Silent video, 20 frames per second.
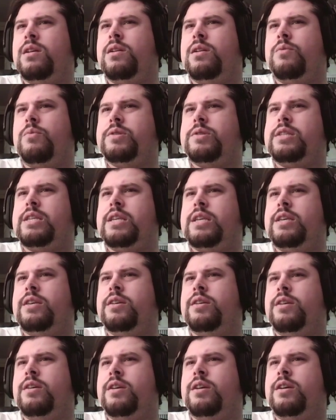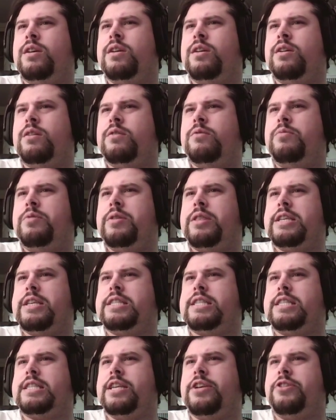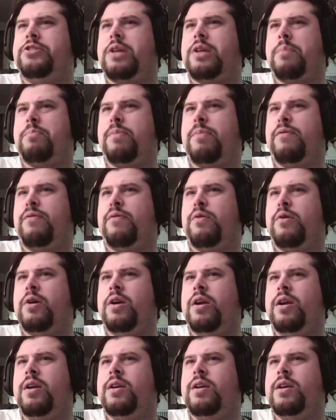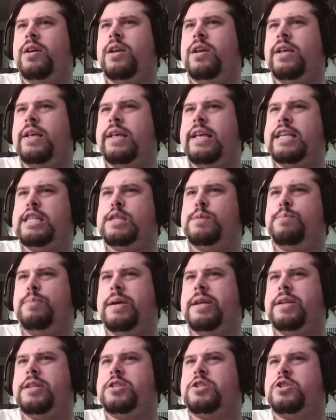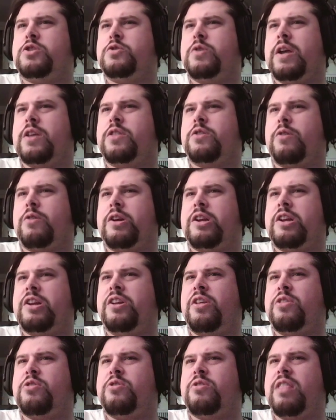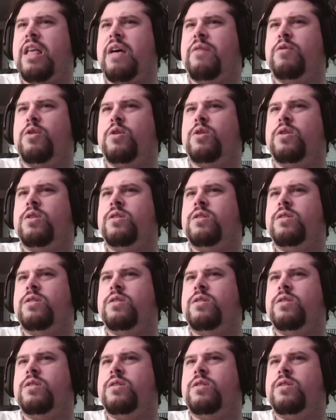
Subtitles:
Was he really sealed up before? His speed and strength are on another level.